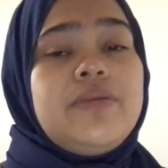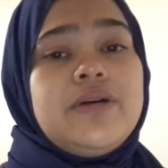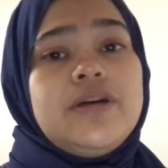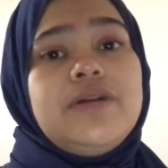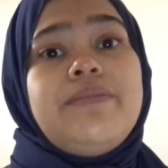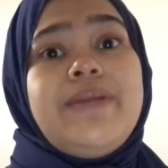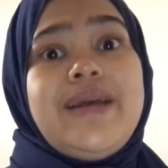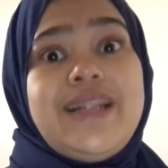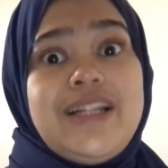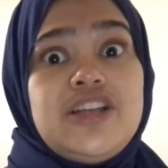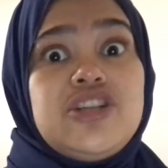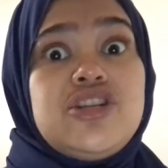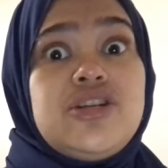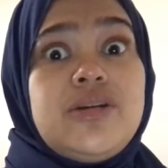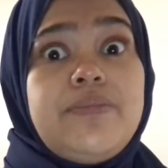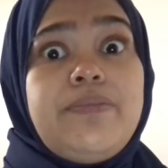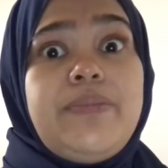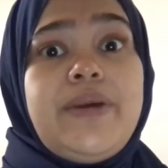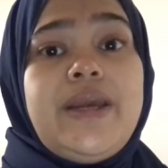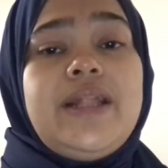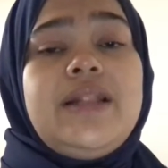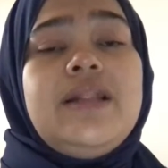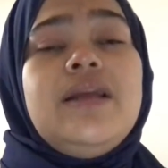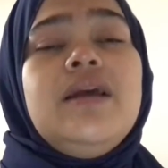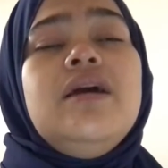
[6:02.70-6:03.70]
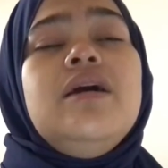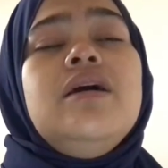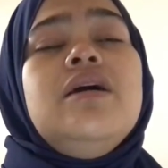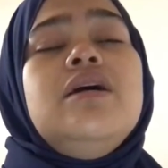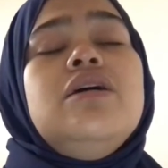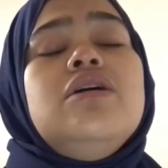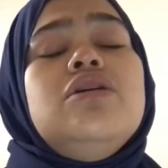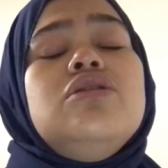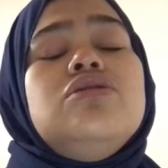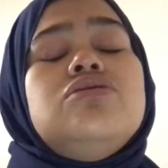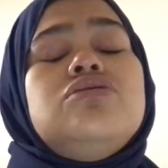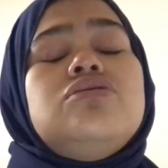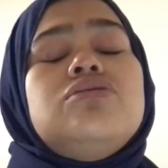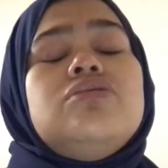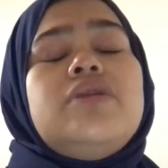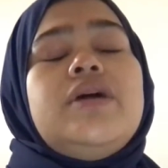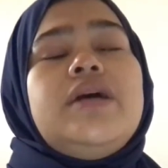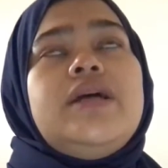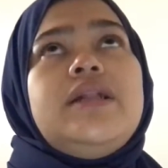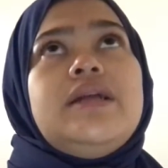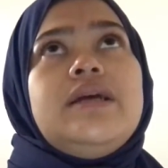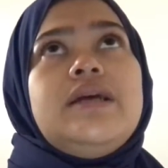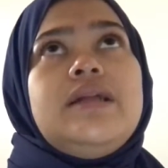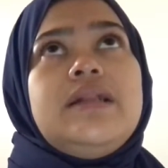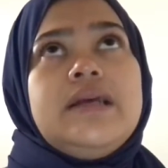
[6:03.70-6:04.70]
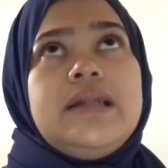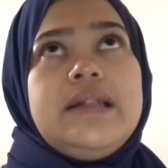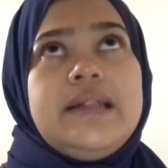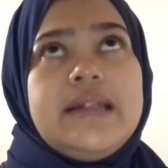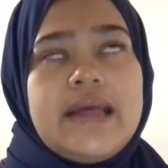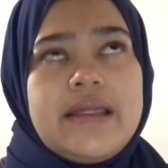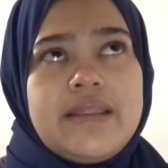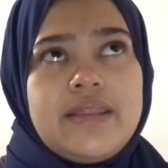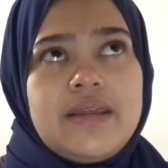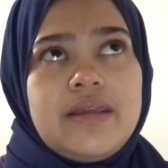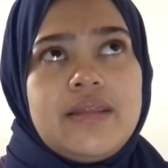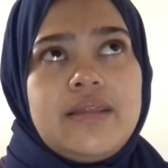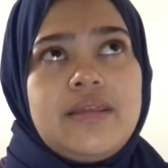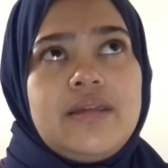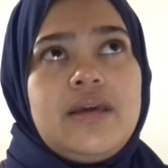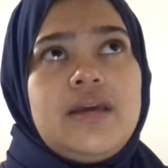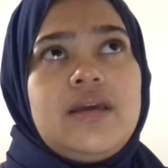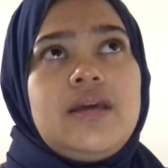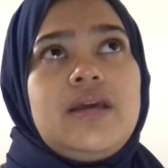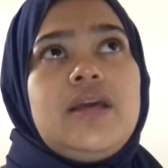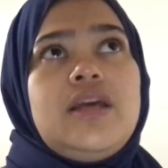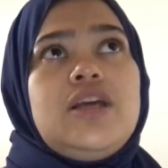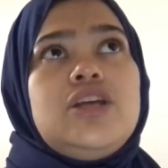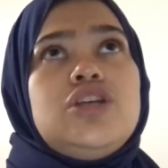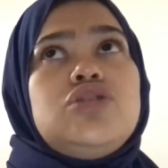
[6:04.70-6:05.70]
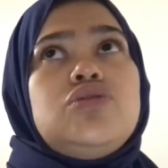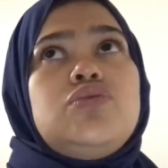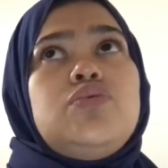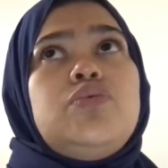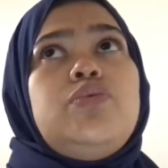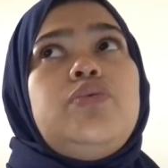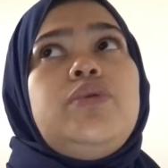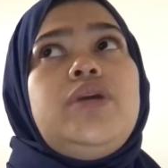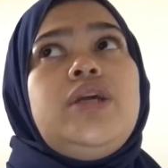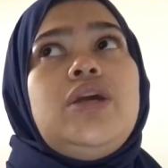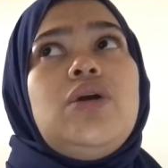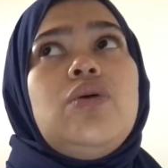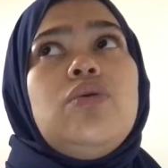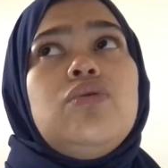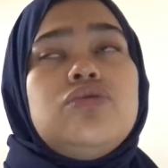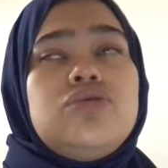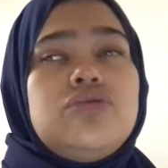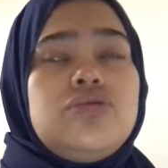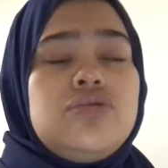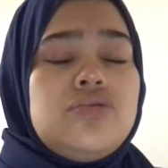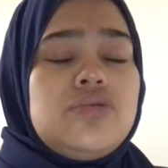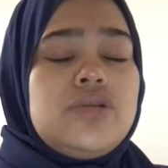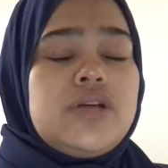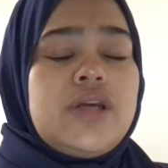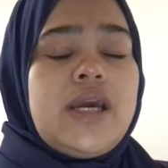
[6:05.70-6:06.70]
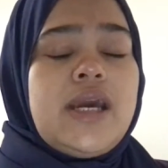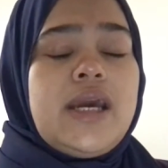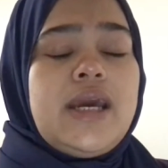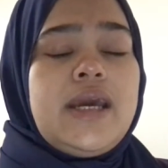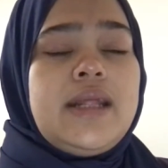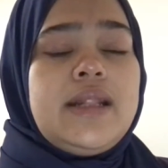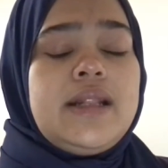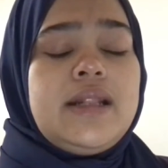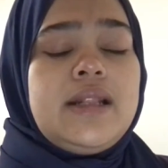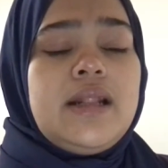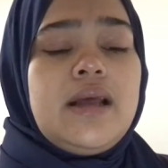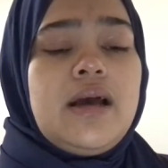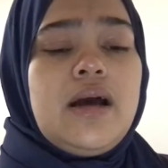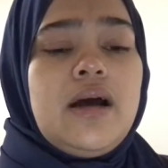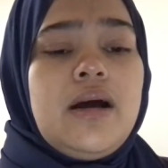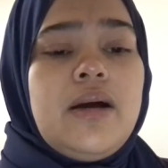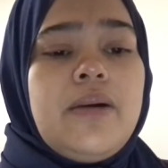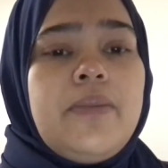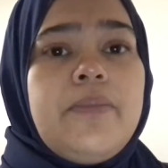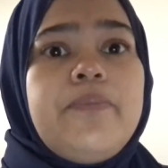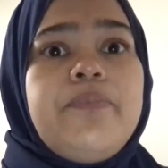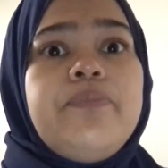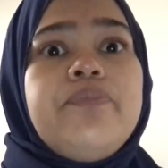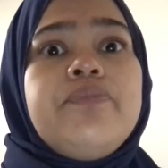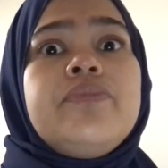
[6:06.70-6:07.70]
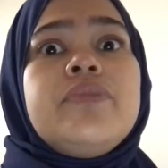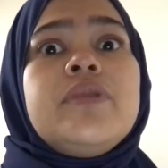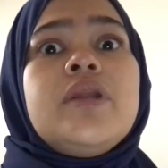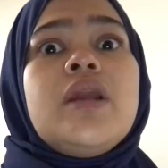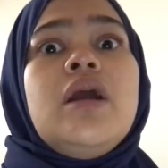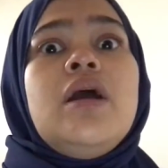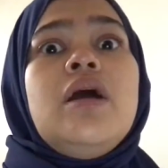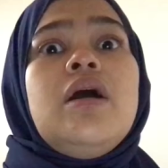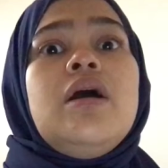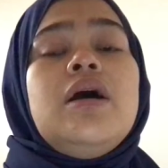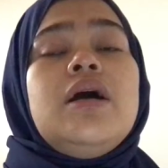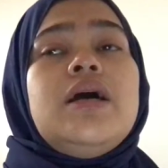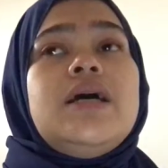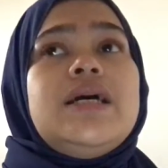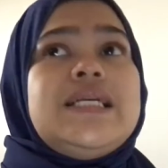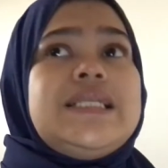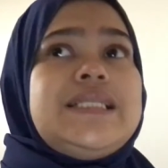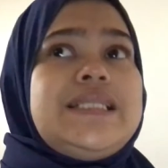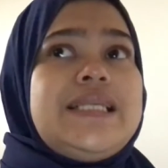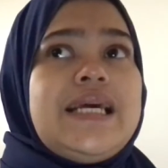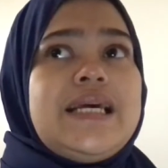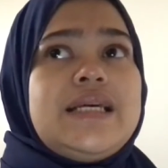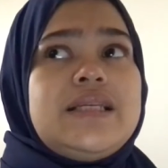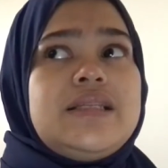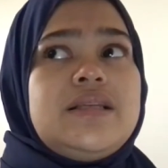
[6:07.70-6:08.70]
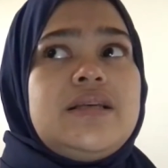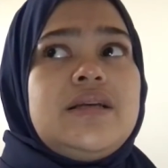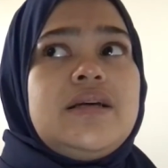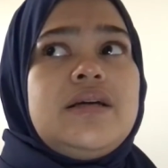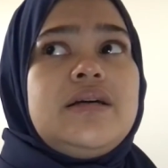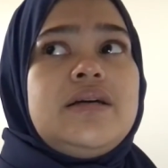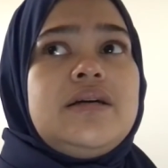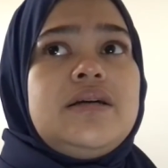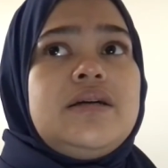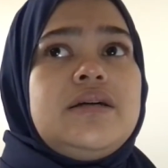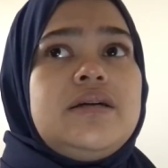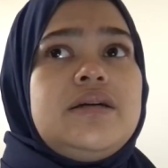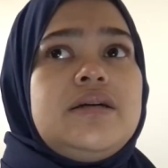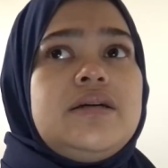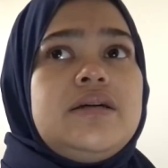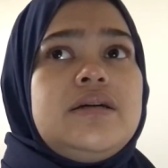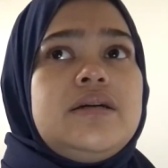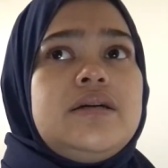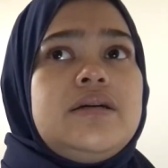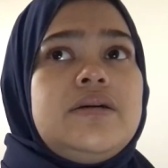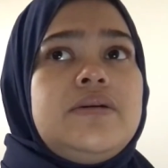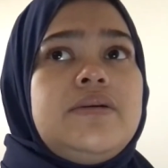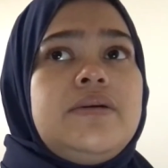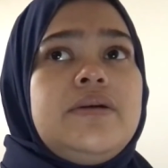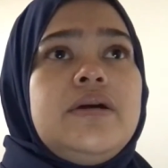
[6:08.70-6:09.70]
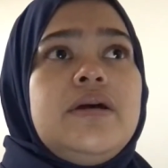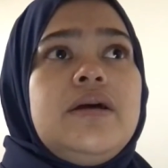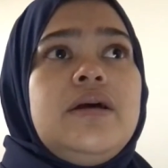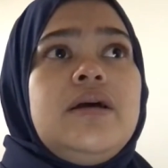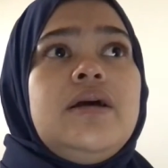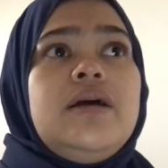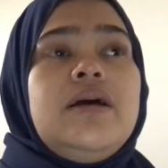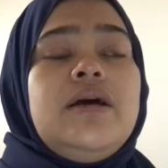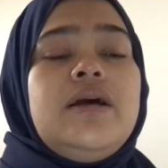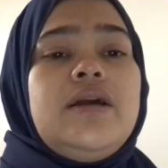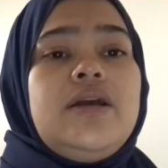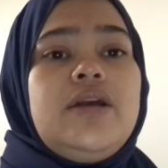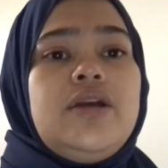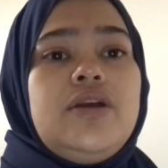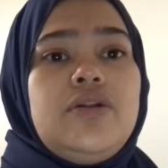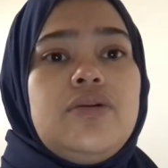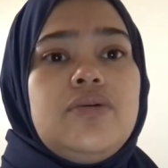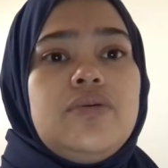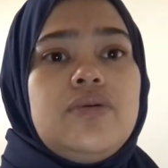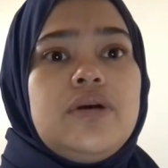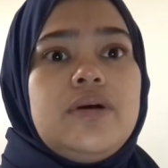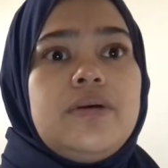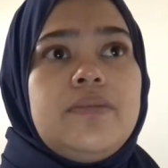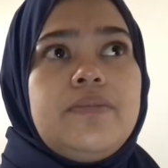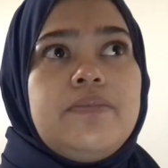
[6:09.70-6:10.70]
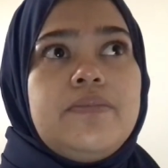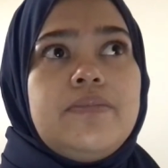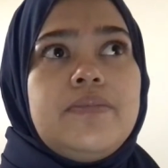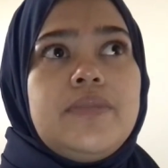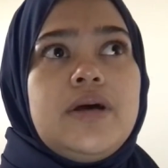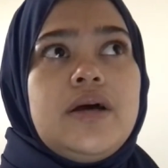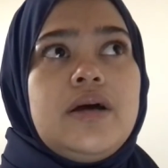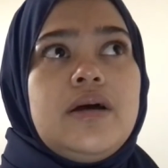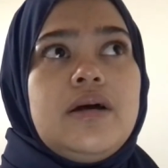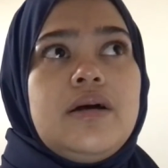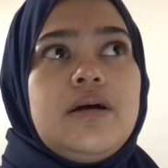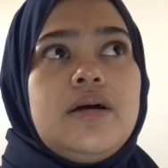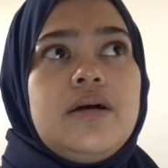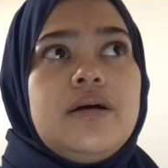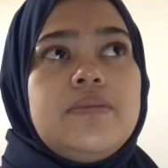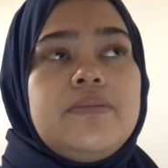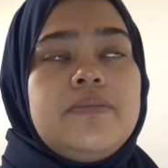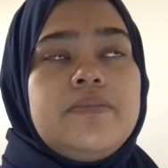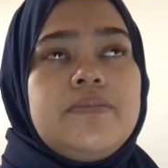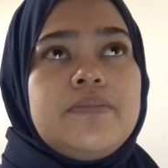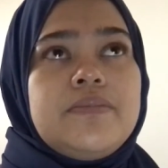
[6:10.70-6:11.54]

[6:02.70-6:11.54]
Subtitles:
her manage her pain. So and another thing is, we also can assess her, her